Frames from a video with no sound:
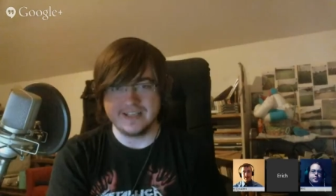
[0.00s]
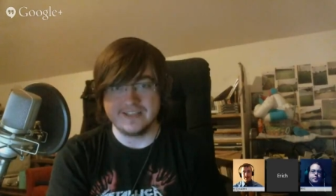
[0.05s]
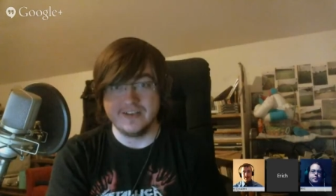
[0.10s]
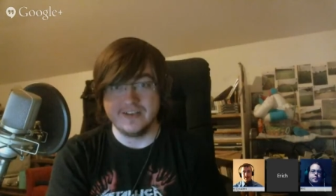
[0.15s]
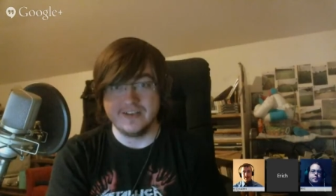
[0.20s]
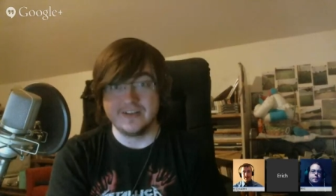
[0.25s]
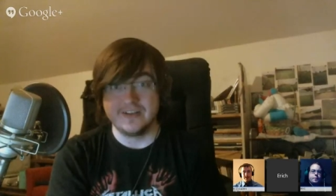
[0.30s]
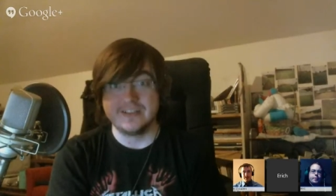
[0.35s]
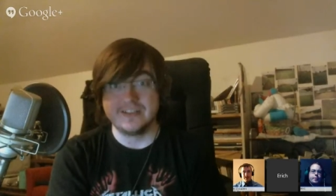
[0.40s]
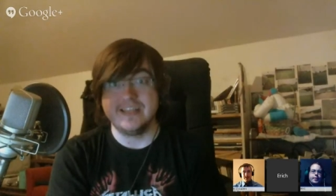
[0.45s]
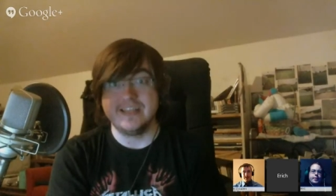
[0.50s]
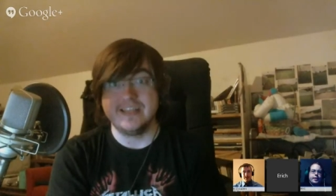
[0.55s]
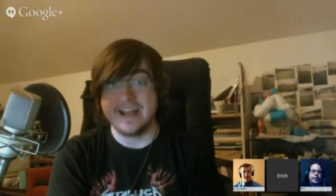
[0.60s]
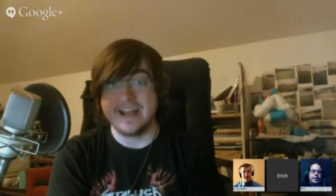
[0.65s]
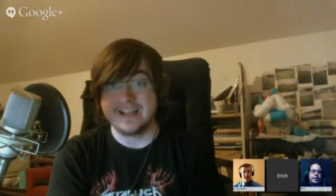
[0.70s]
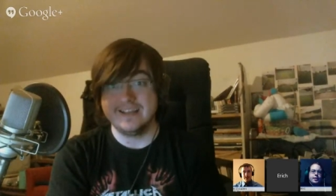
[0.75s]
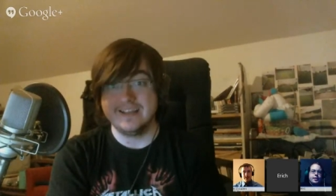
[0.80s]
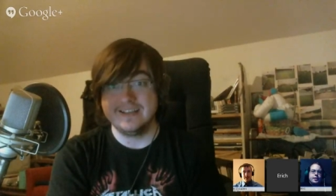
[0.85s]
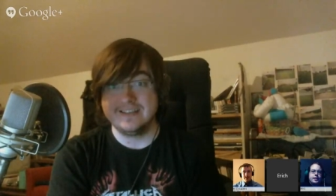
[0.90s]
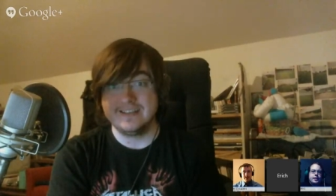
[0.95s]
as long as that
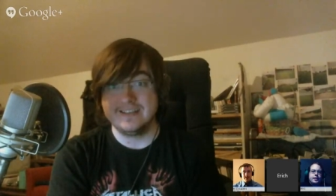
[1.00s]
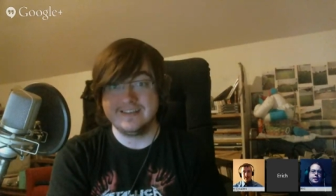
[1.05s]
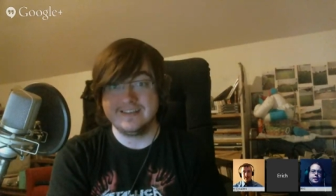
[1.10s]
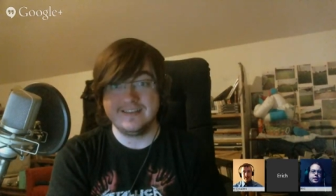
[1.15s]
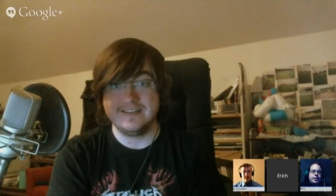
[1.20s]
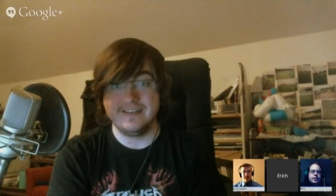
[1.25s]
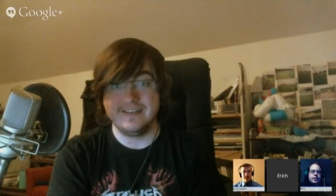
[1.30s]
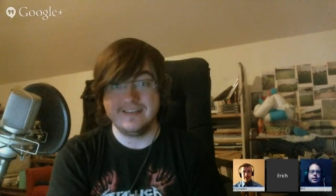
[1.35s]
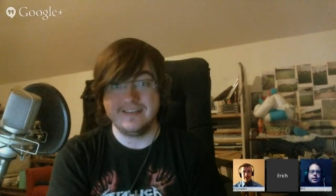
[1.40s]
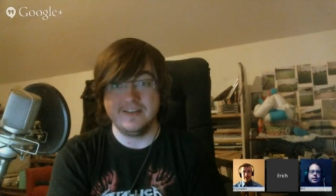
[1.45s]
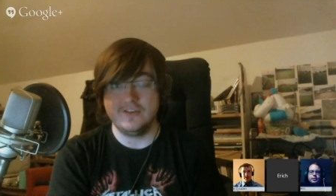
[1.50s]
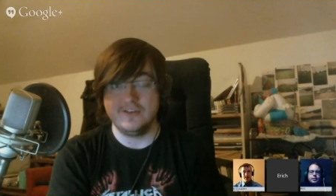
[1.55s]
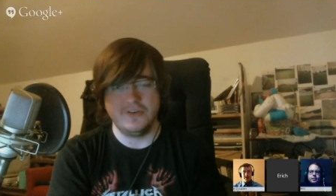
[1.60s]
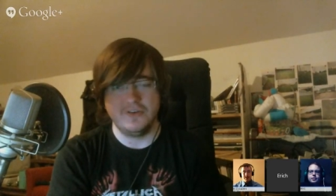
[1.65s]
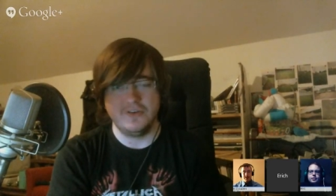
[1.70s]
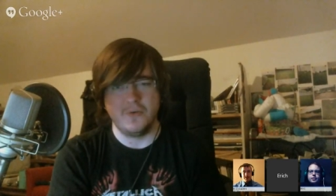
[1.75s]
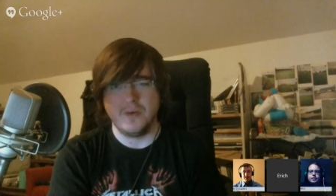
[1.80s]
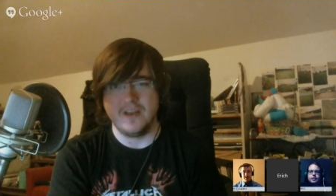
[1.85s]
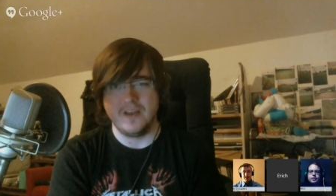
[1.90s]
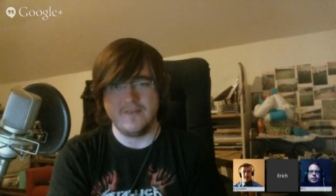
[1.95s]
exists, there's
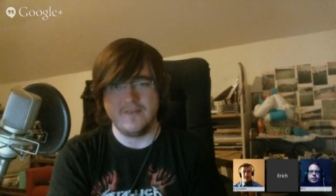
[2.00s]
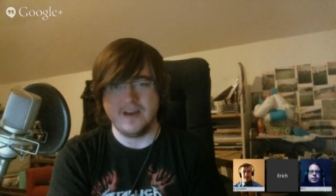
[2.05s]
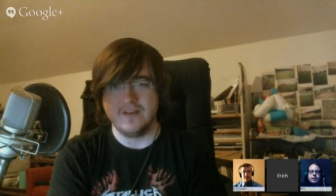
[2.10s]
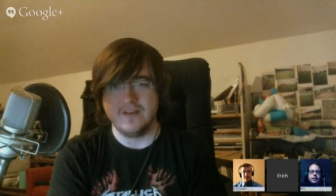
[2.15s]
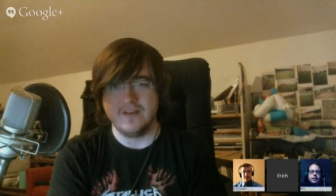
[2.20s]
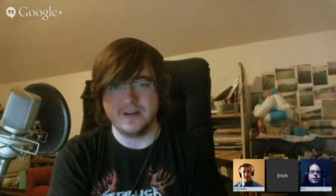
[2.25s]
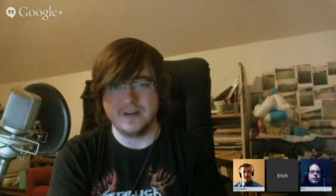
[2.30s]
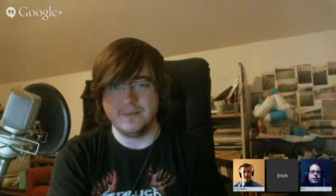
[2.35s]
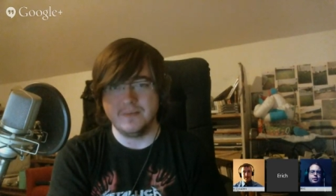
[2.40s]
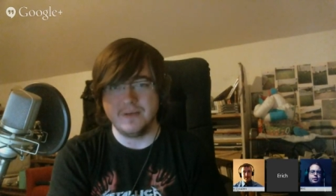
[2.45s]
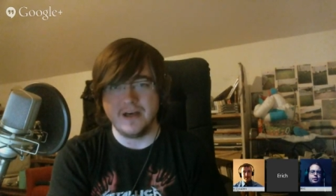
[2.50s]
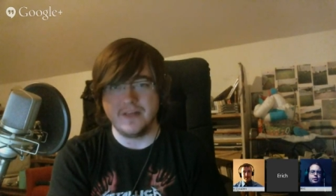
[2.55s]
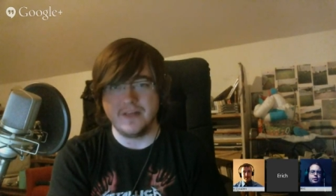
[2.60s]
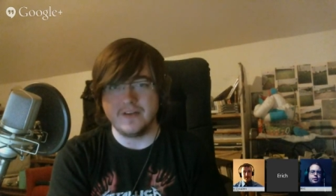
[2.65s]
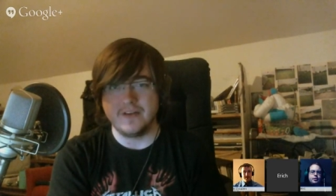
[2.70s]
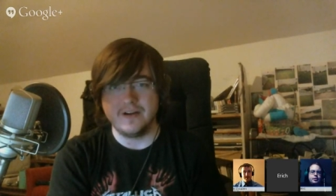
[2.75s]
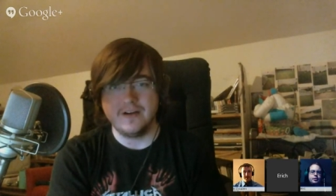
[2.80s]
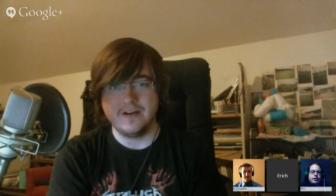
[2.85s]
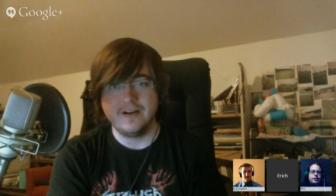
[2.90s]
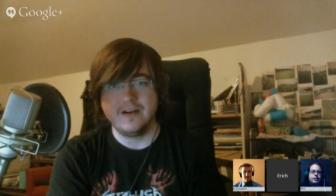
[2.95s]
no way Valve's gonna
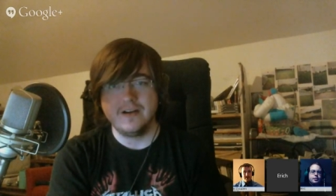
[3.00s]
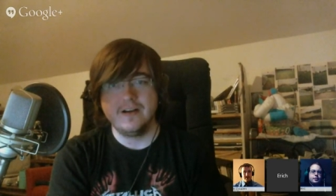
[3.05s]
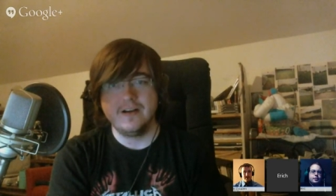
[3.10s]
bother.